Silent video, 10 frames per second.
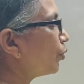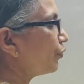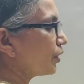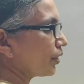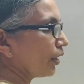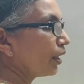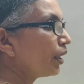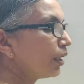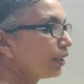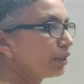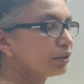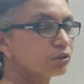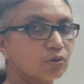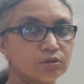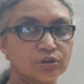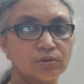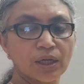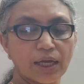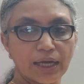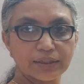to move this side. And I told
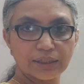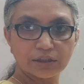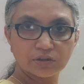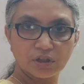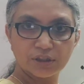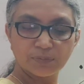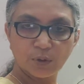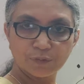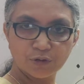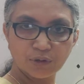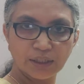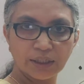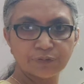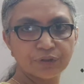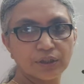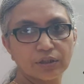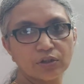you, as electrons move to the left,